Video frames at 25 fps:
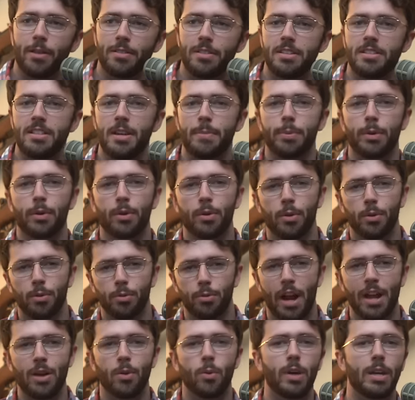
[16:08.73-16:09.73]
to typical
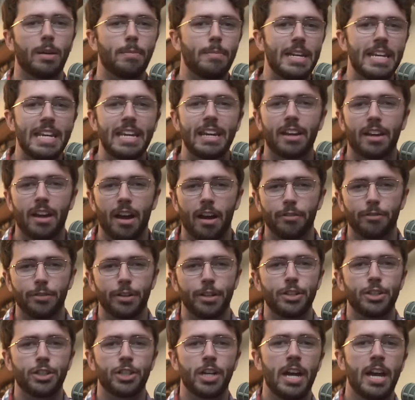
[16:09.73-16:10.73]
right wing media
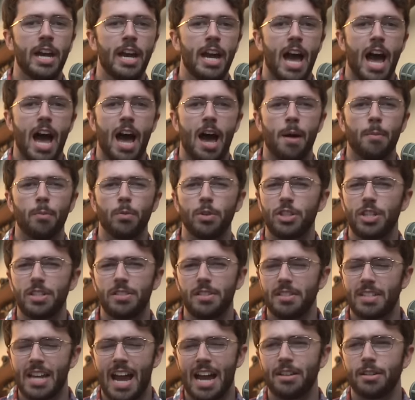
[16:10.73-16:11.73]
coverage, um, which
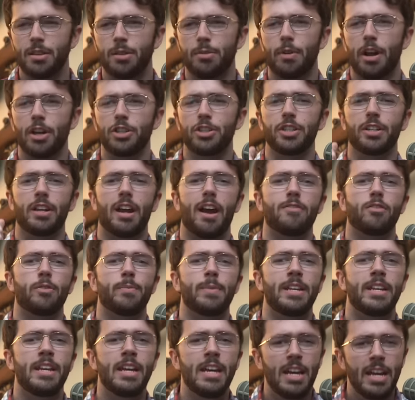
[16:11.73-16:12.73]
isn't tied to the Russian
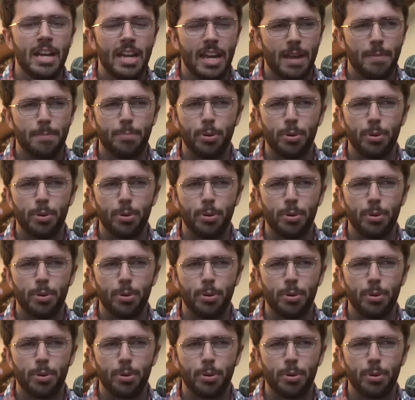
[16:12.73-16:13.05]
government. And